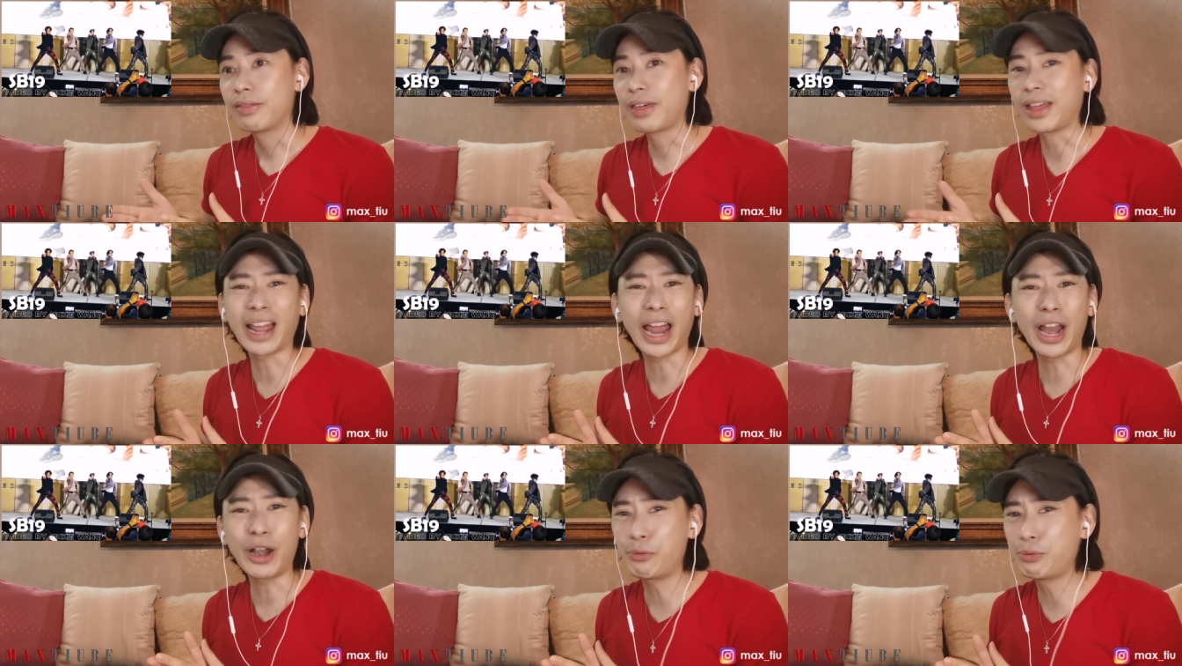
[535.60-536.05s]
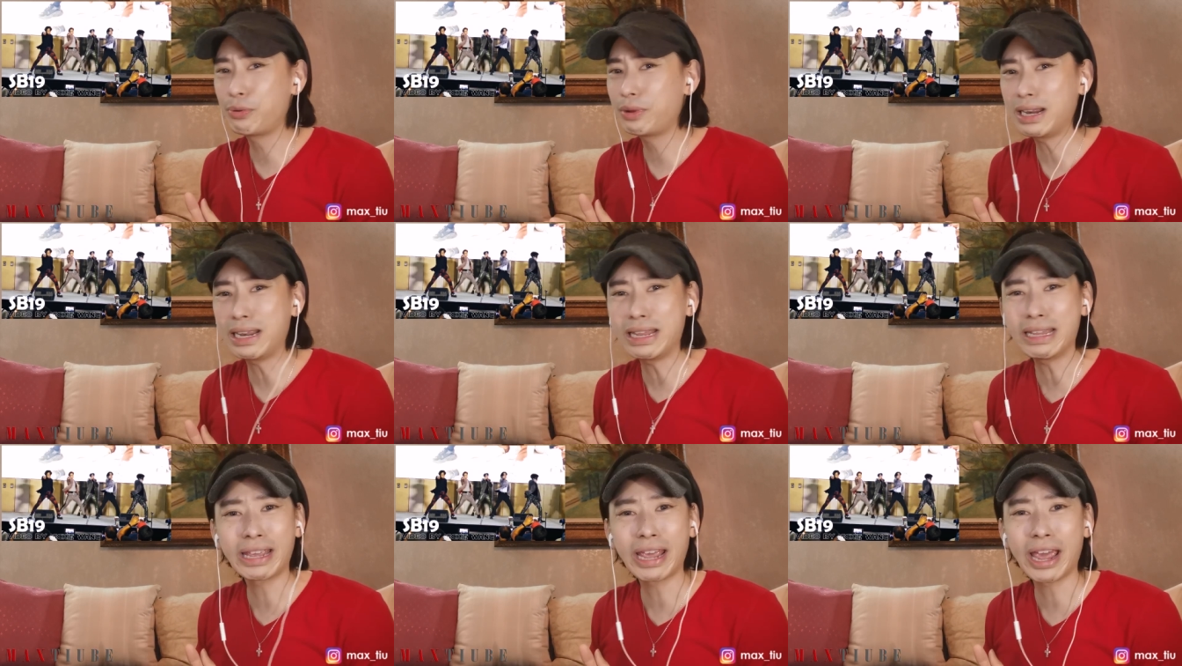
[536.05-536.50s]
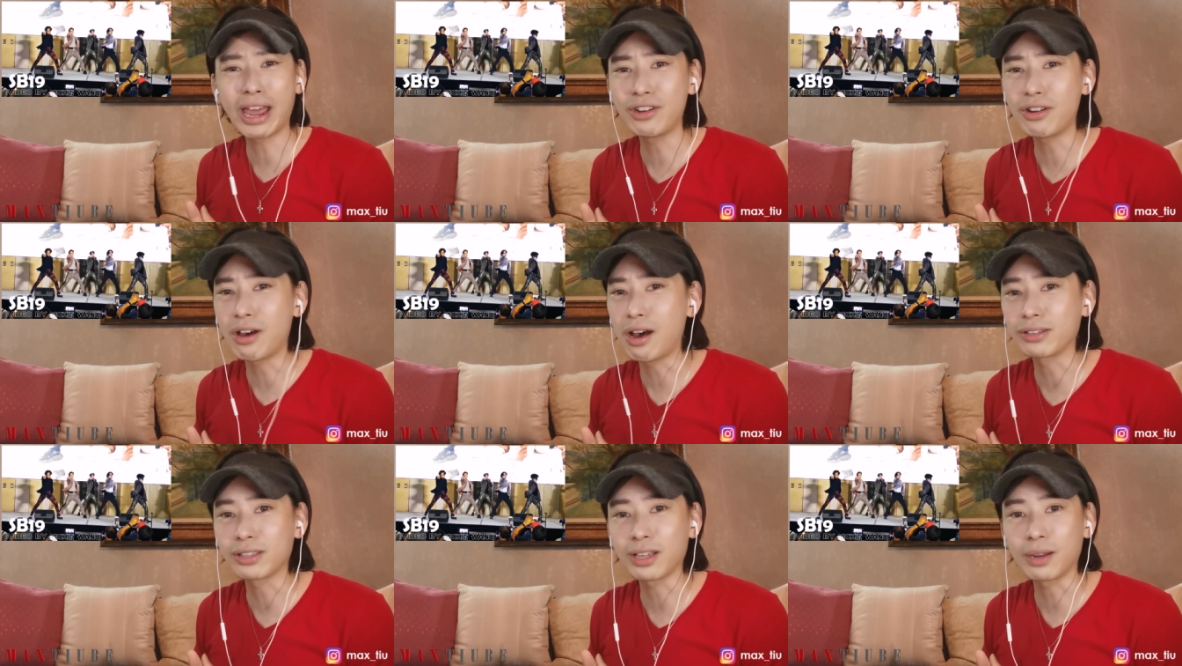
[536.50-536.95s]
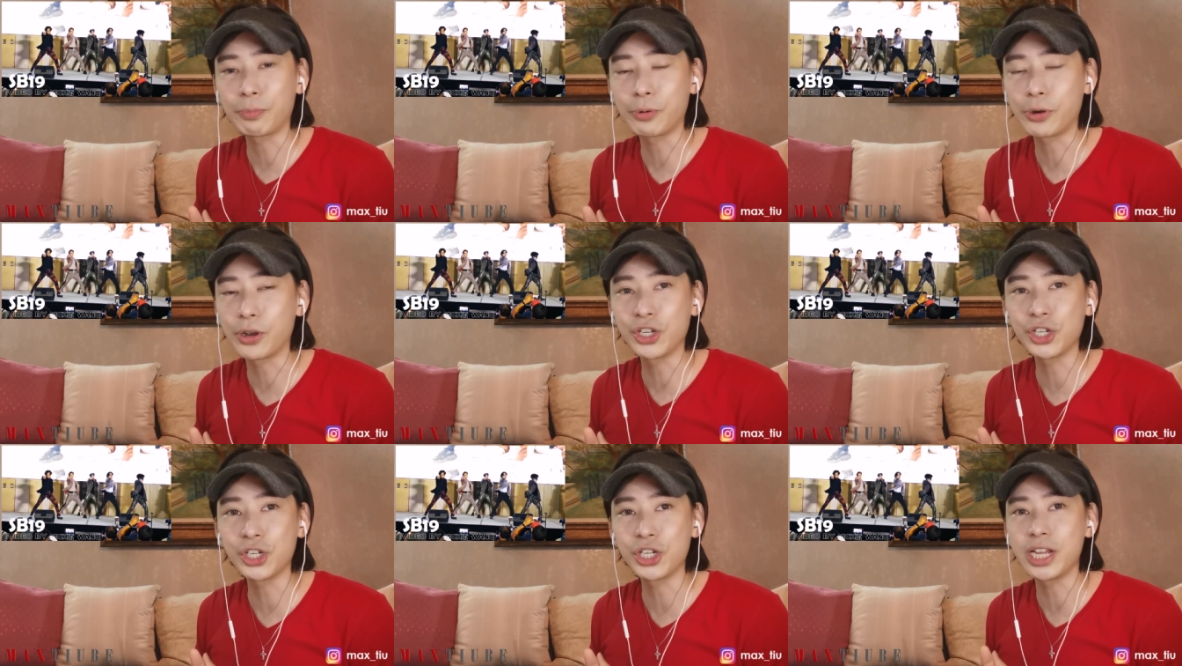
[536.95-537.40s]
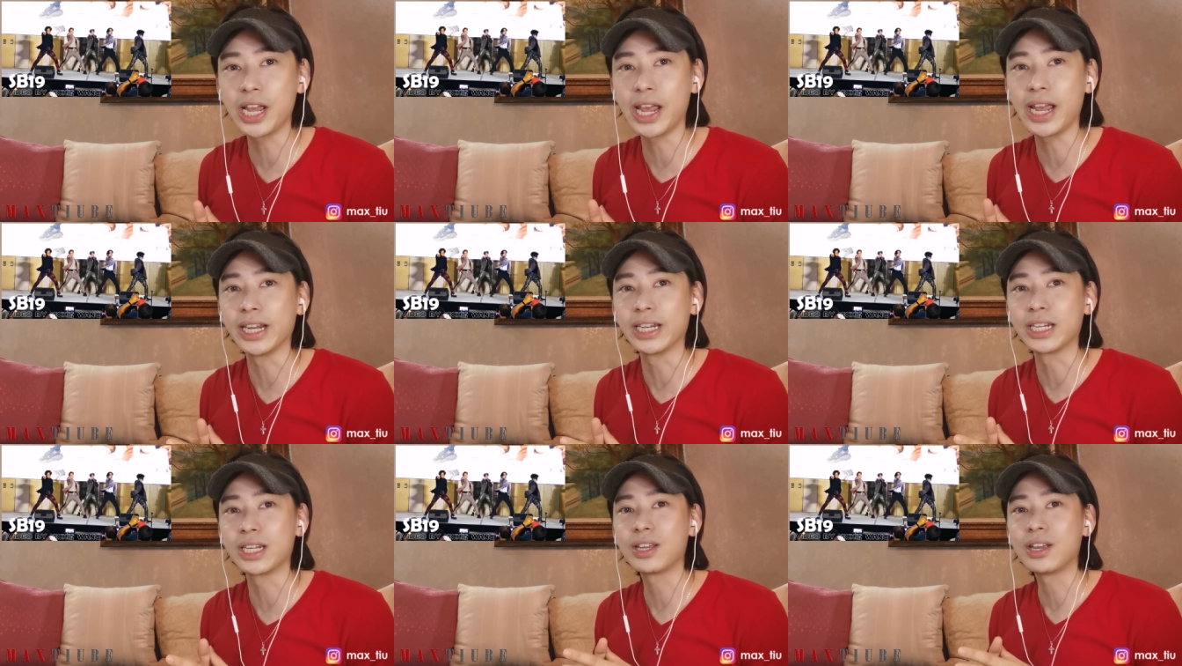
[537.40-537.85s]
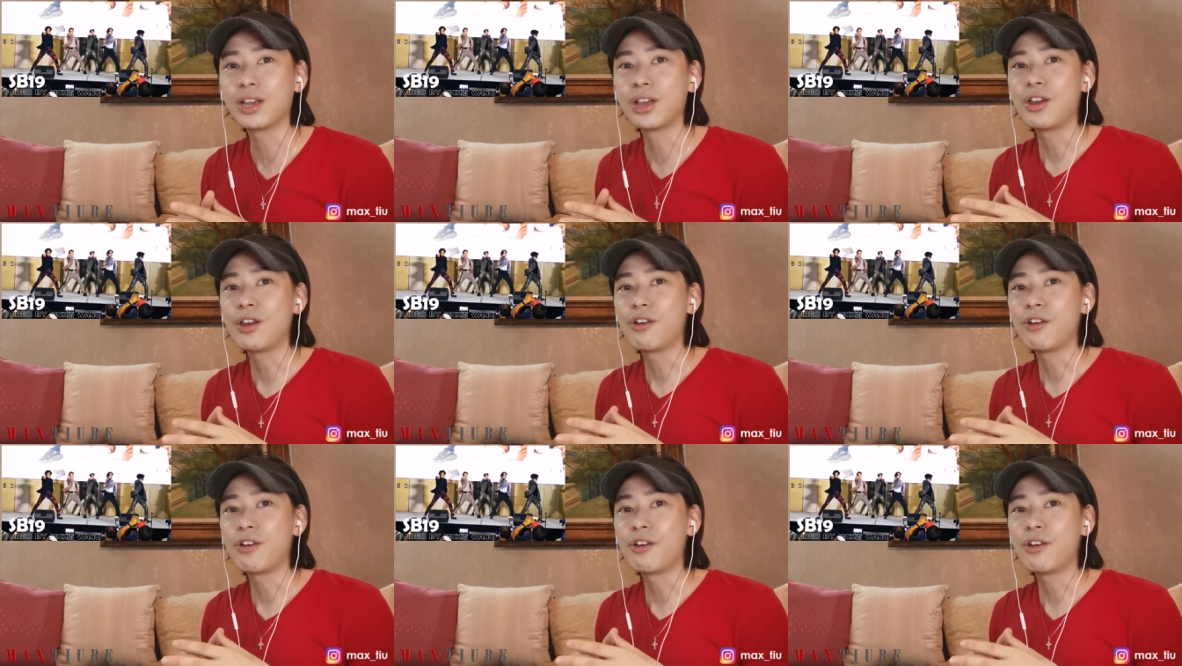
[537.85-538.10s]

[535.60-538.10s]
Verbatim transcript: that I really cannot appreciate